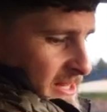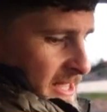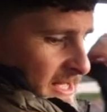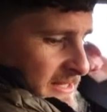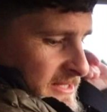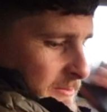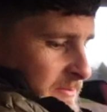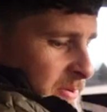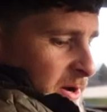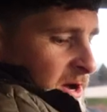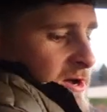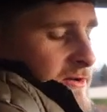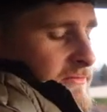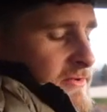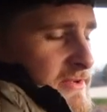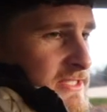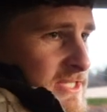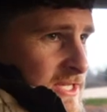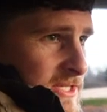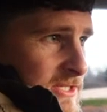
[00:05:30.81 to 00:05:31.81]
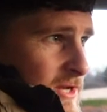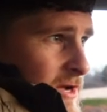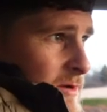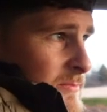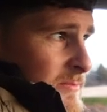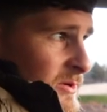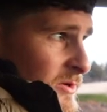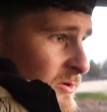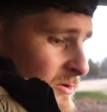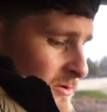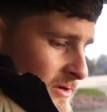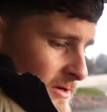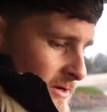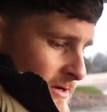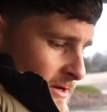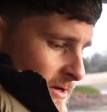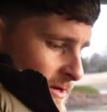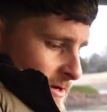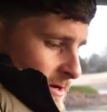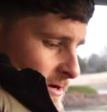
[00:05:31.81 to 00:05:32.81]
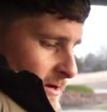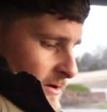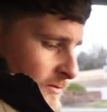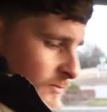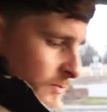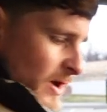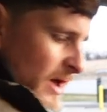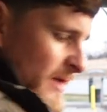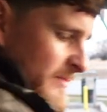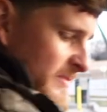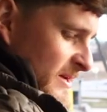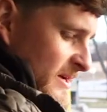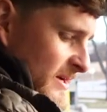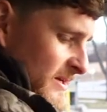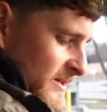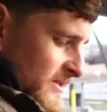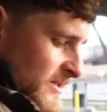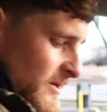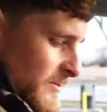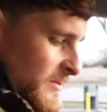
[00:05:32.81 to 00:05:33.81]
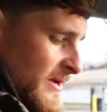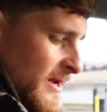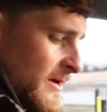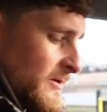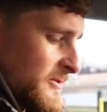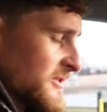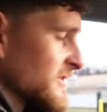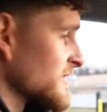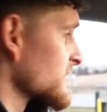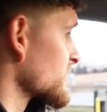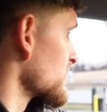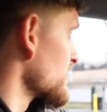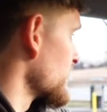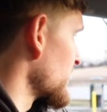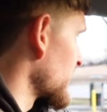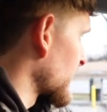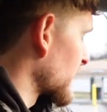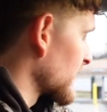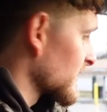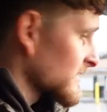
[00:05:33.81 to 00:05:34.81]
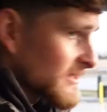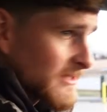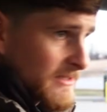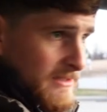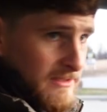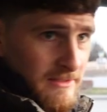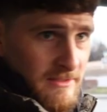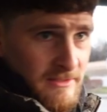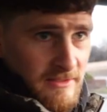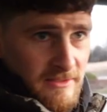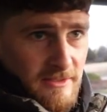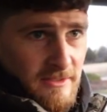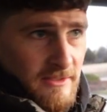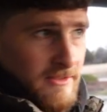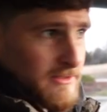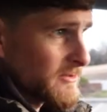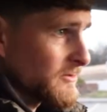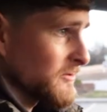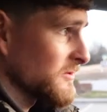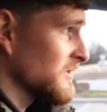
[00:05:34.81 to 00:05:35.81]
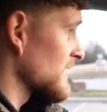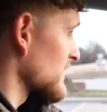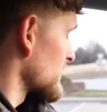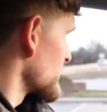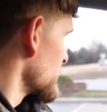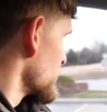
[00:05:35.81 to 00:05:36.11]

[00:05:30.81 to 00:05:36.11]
That's a perfect example of where, because someone else is doing it, you think